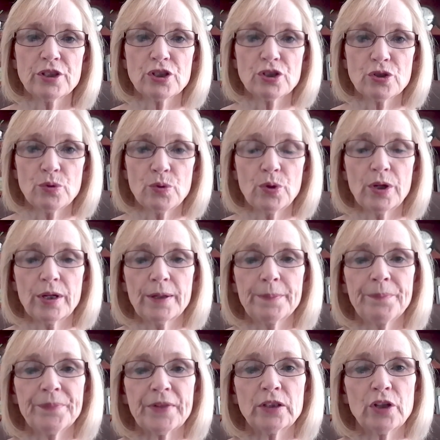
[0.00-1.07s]
a
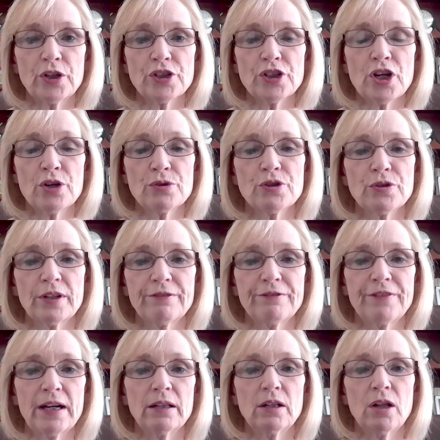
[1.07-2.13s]
storm, a large oak tree,
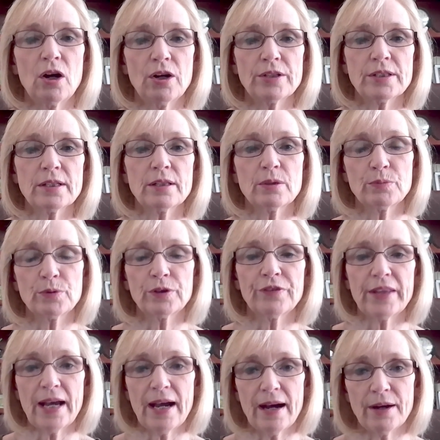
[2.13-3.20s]
fell onto the roof
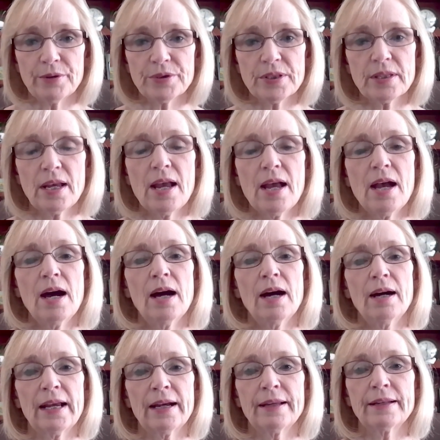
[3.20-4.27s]
of the house,
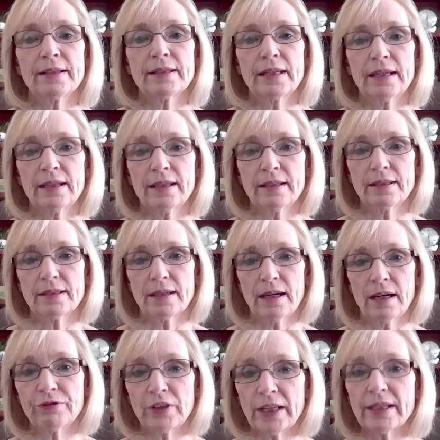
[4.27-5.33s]
and it
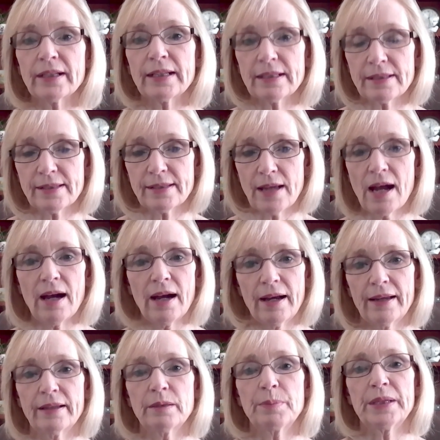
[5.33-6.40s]
flooded
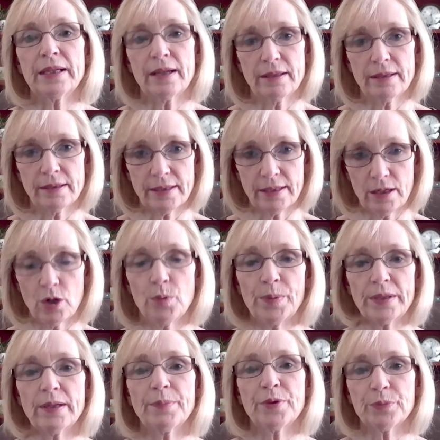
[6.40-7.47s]
inside because it
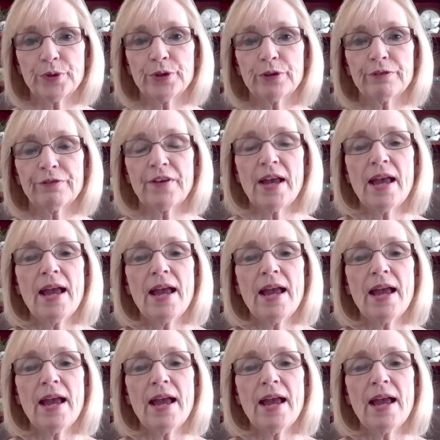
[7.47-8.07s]
opened up the roof.